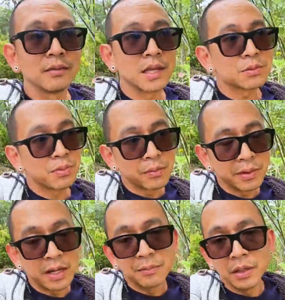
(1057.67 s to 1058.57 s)
that's
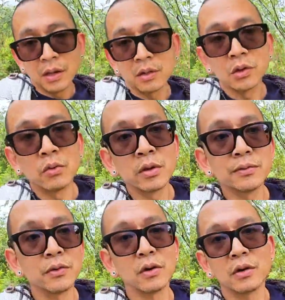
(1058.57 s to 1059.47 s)
probably going to be ongoing
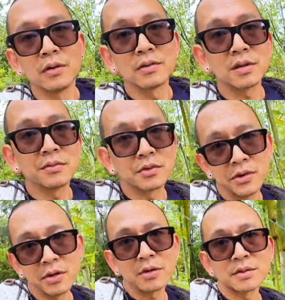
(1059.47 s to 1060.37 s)
for several
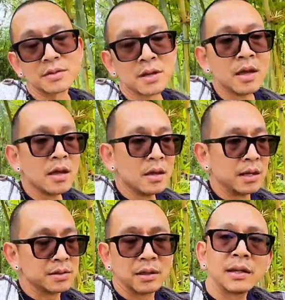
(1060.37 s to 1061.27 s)
years
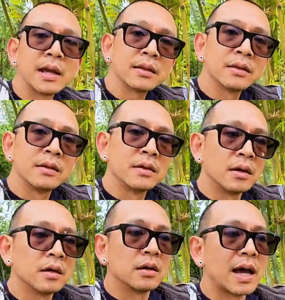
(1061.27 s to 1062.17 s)
until I get
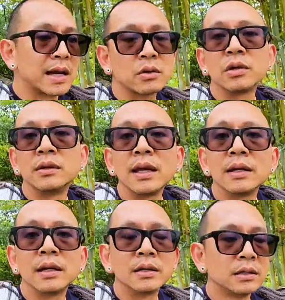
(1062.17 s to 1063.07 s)
adequate
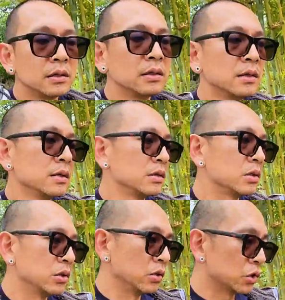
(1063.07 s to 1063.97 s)
data
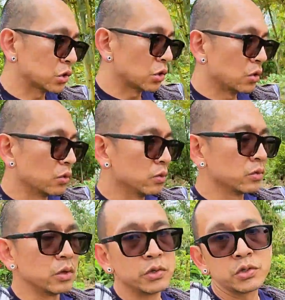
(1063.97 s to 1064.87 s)
to show
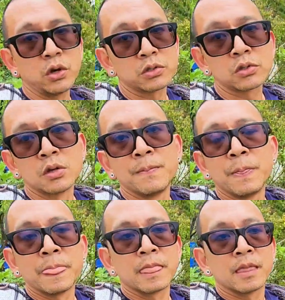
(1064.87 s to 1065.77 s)
the results
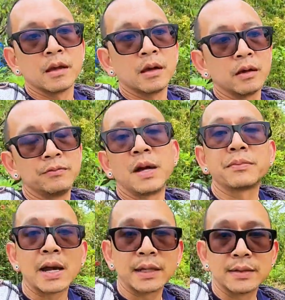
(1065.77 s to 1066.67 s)
of my
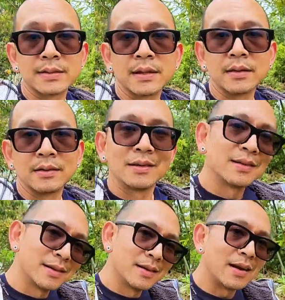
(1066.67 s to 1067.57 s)
practice here.
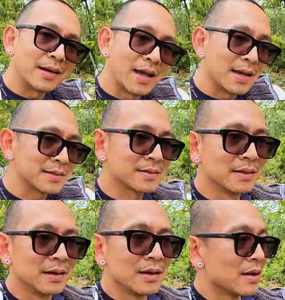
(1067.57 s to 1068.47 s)
All right, guys.
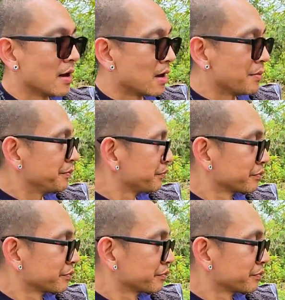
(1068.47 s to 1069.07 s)
Um,